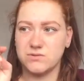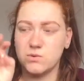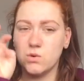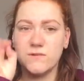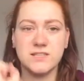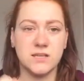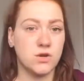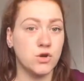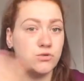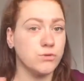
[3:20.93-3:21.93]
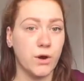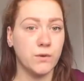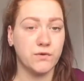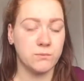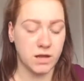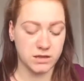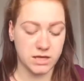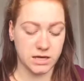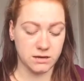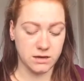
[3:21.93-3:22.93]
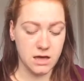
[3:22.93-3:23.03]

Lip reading: all of a sudden grow from nothing.